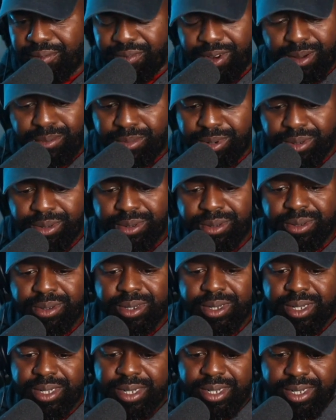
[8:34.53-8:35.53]

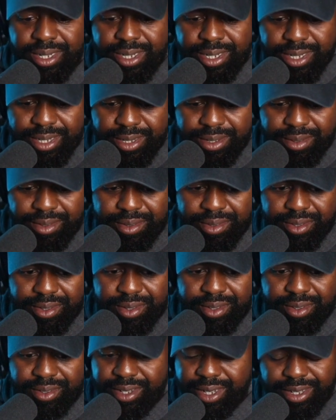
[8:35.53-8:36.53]
Rumble,
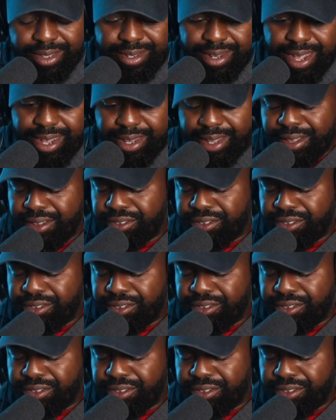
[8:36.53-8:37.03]
TikTok,